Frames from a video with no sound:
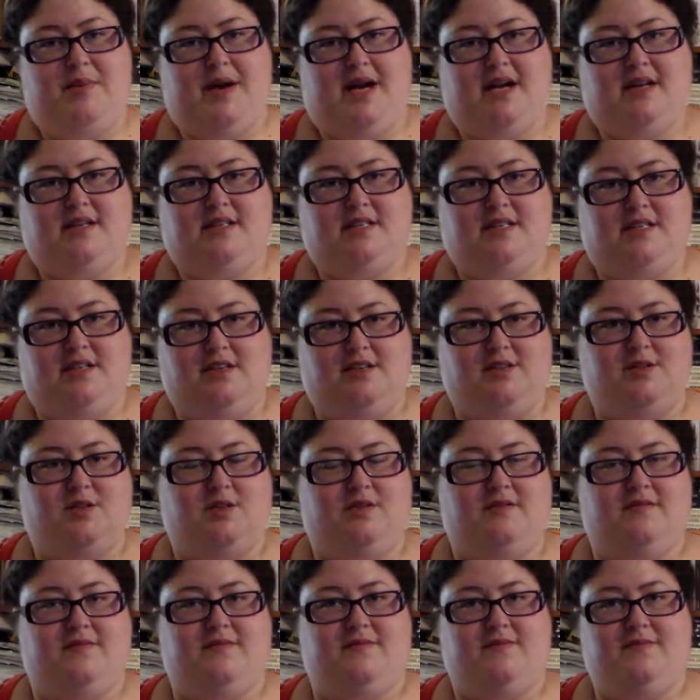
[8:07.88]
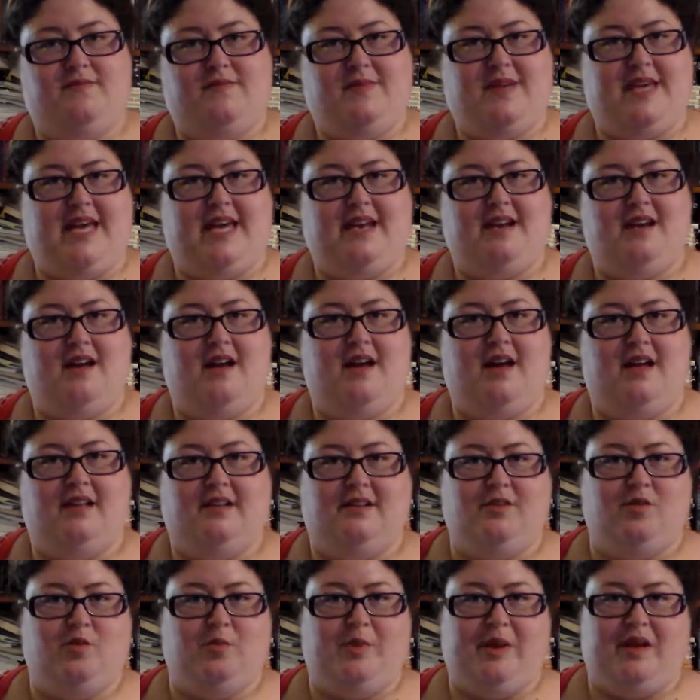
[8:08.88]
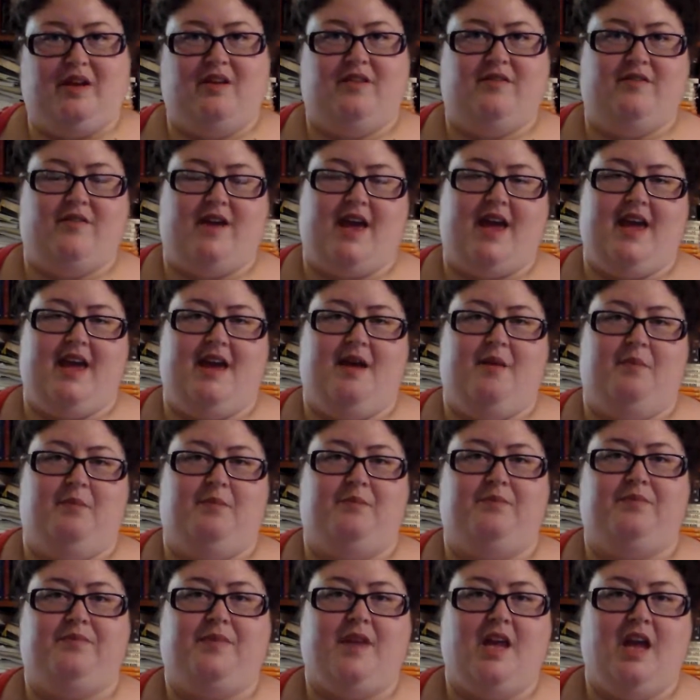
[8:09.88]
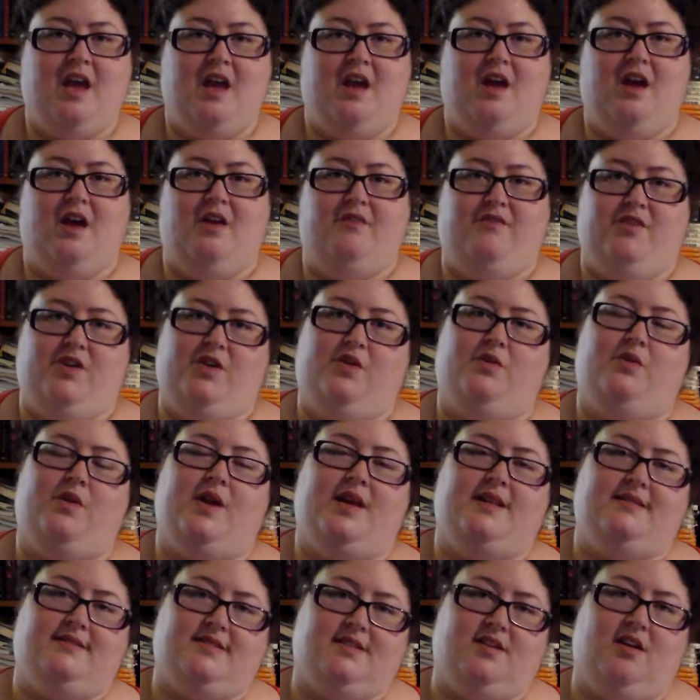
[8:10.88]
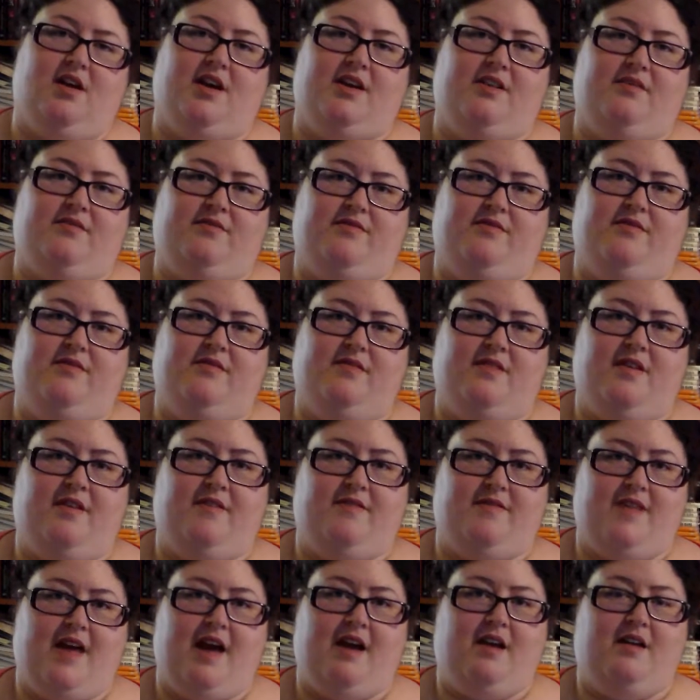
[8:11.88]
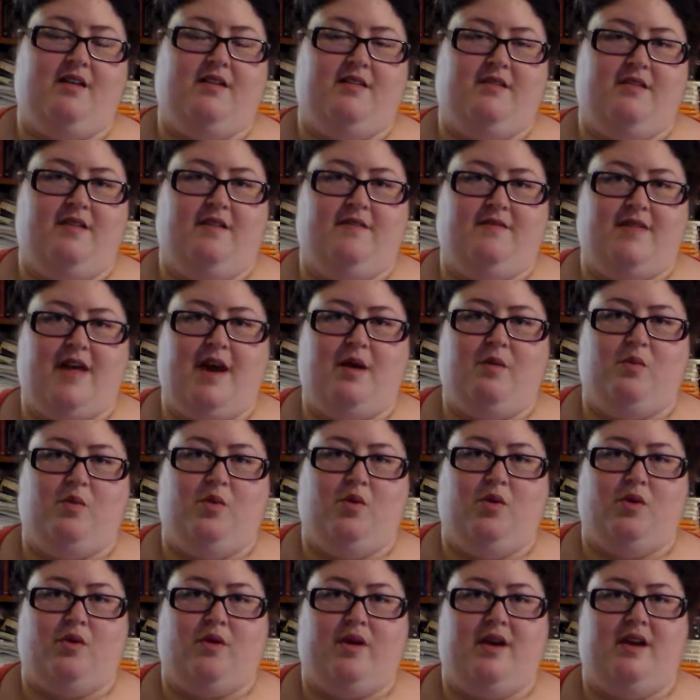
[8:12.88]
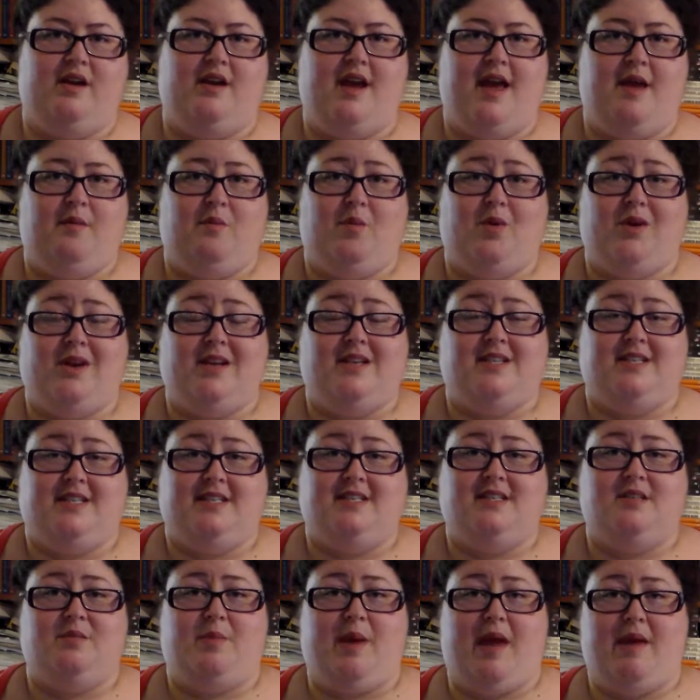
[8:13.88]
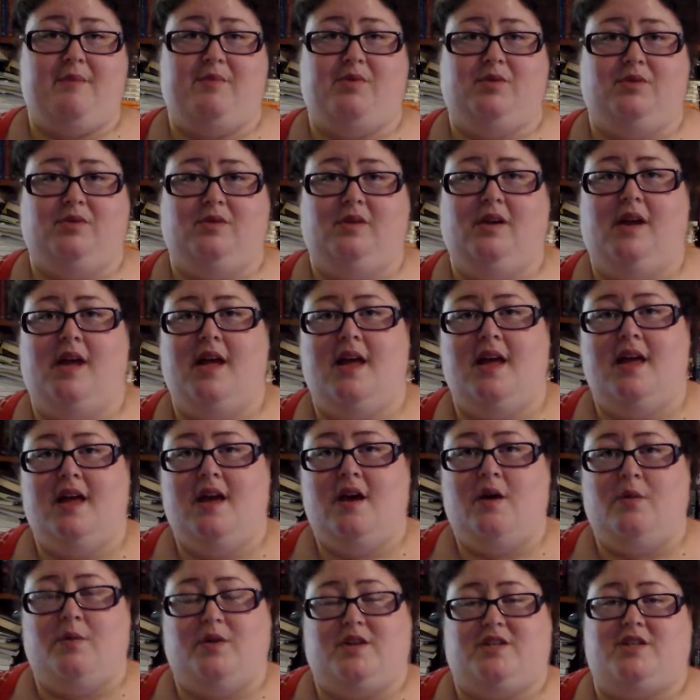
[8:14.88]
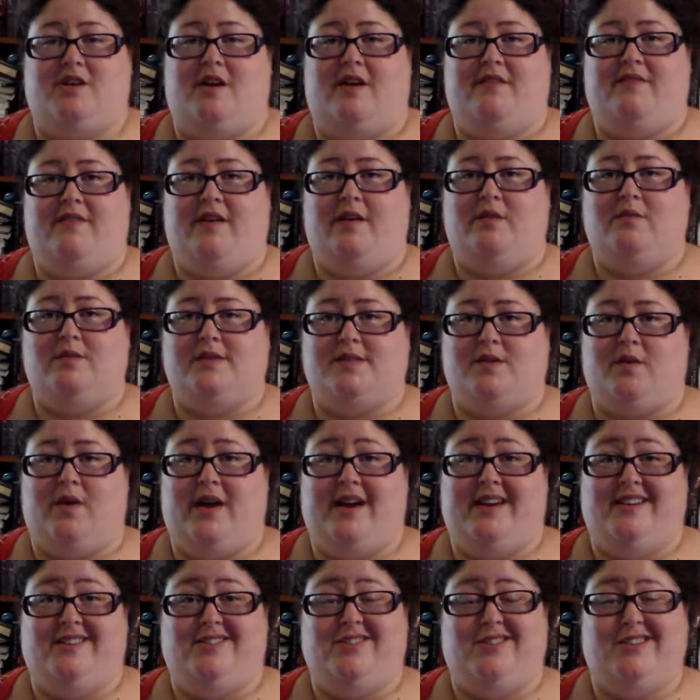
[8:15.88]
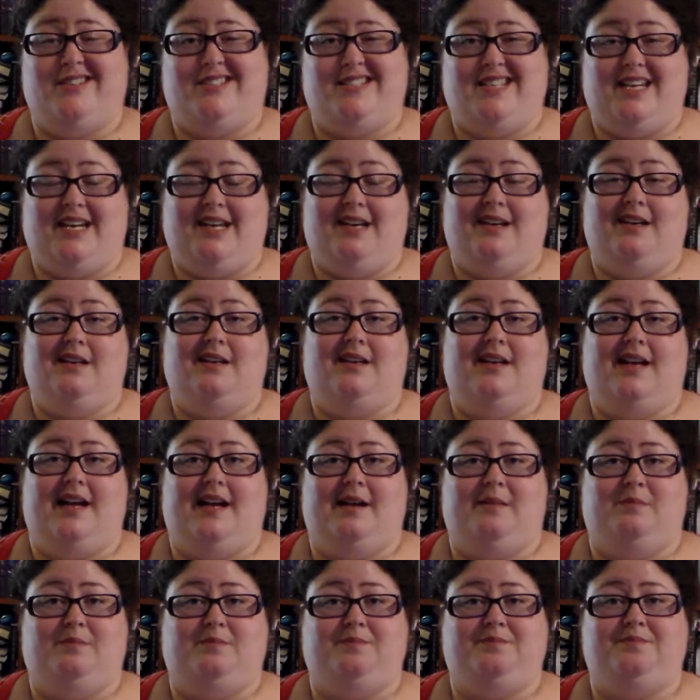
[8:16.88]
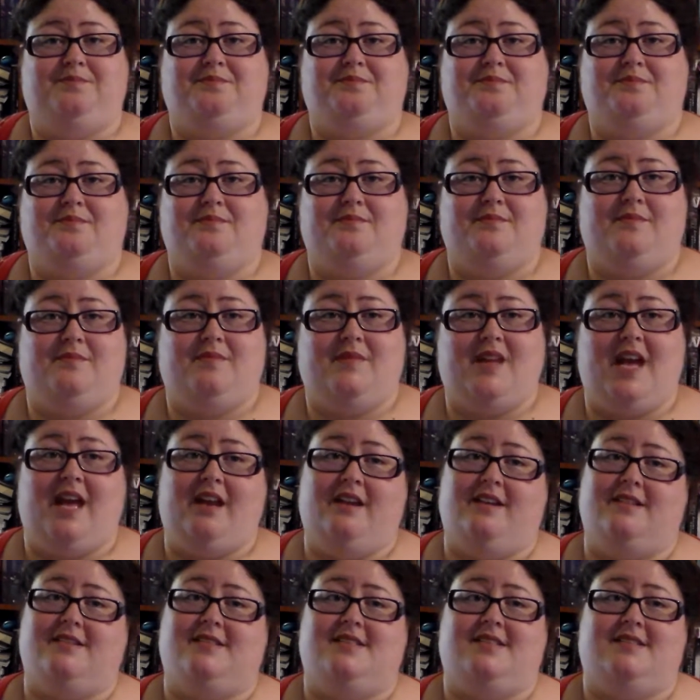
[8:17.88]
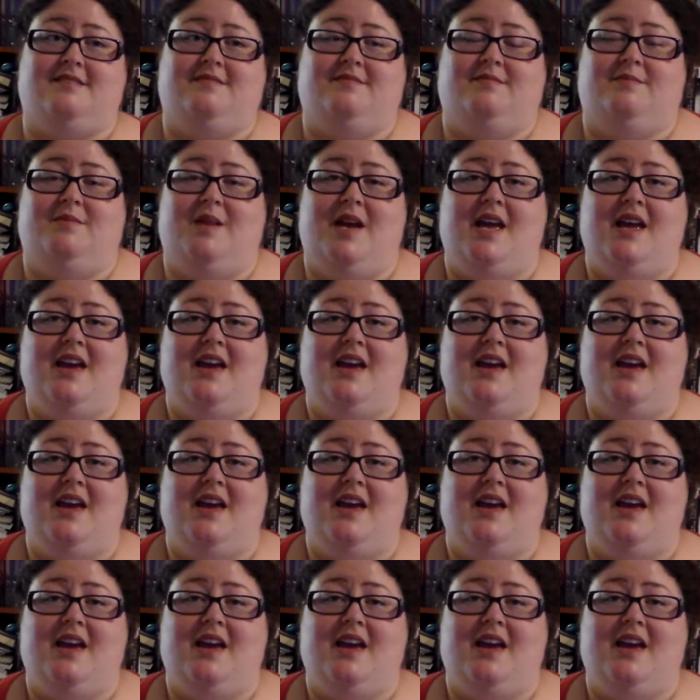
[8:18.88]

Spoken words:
but you sort of get a little bit of a view inside of that war and what it did to people, which I felt was quite interesting. And it's